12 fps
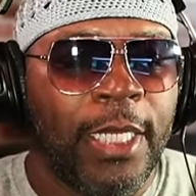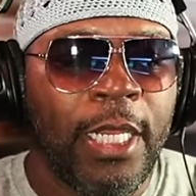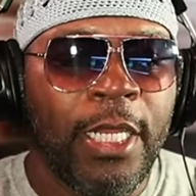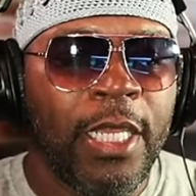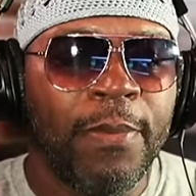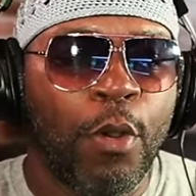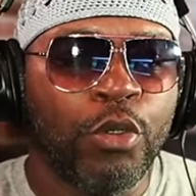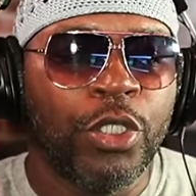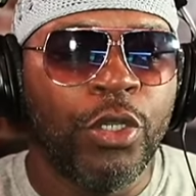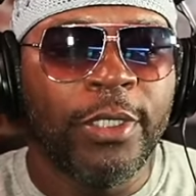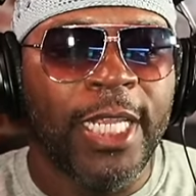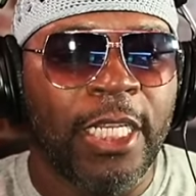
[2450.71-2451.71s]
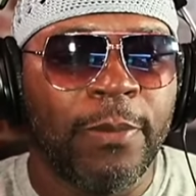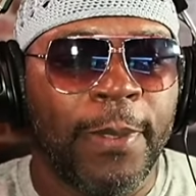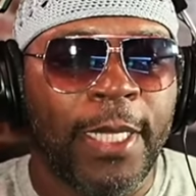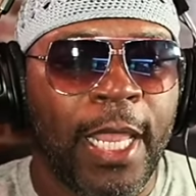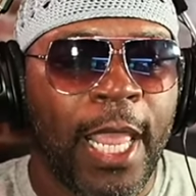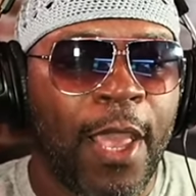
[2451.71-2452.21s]
any emotional attachment
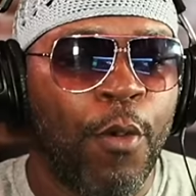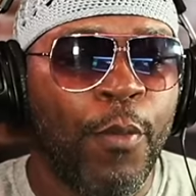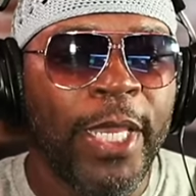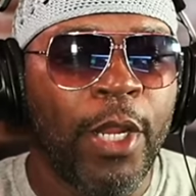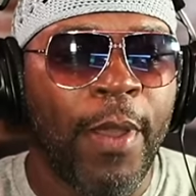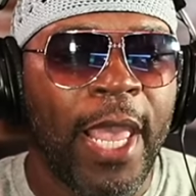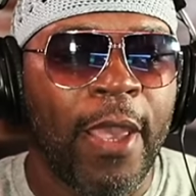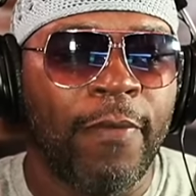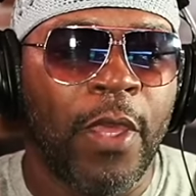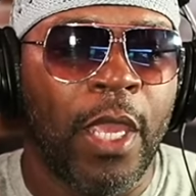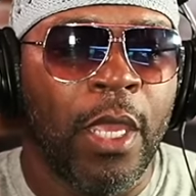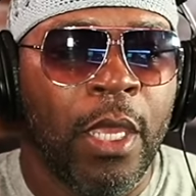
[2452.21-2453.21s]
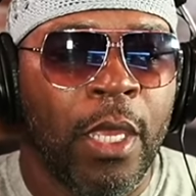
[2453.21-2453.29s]
they have. We don't have that.